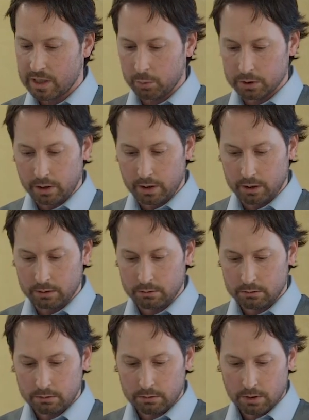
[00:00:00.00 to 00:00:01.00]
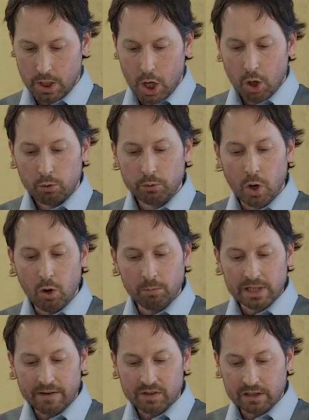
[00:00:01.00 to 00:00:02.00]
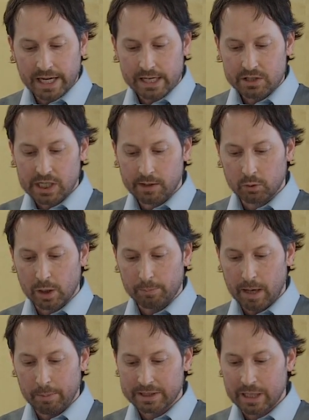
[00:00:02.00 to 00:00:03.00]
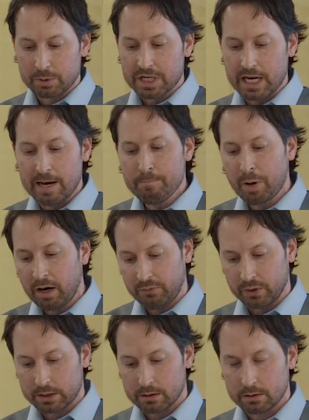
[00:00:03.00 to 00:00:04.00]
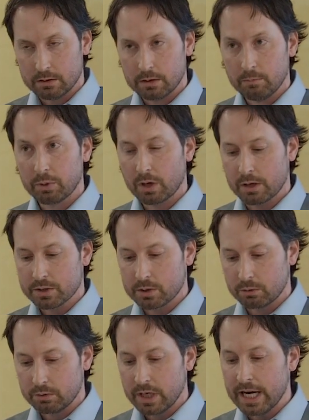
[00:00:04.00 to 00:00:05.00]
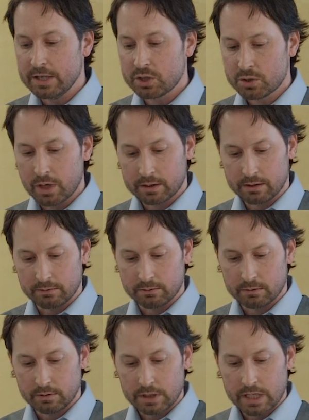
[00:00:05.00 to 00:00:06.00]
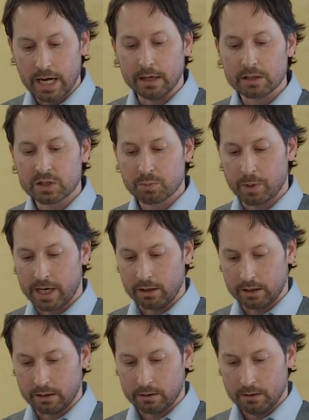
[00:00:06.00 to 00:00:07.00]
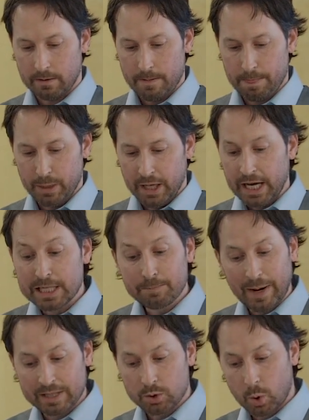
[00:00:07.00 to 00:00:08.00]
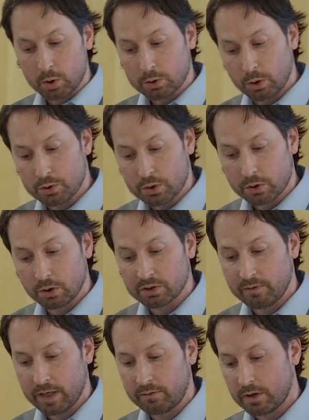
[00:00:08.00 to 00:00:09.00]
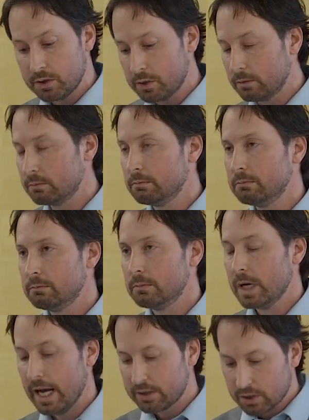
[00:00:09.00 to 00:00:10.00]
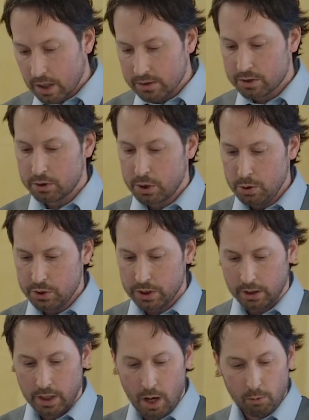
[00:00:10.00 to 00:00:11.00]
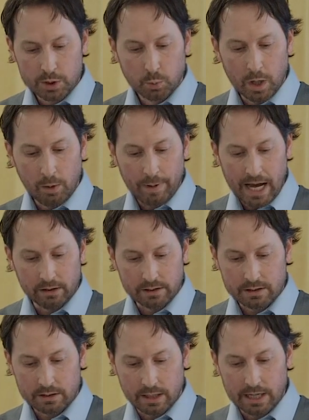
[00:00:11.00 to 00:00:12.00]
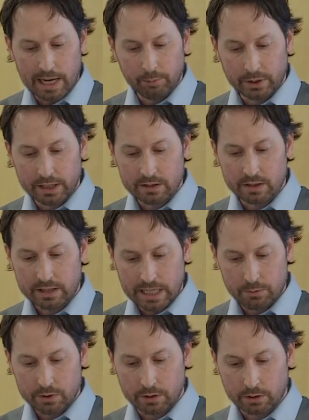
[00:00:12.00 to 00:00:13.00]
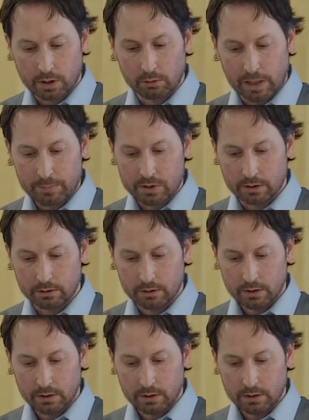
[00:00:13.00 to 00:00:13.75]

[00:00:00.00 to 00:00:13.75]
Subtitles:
they will learn. Rome left a legacy of a republic that was imperfect, but also instructive and inspiring. Its pastoral culture cultivated virtue. Its constitution was well balanced, enabling it to counter corruption.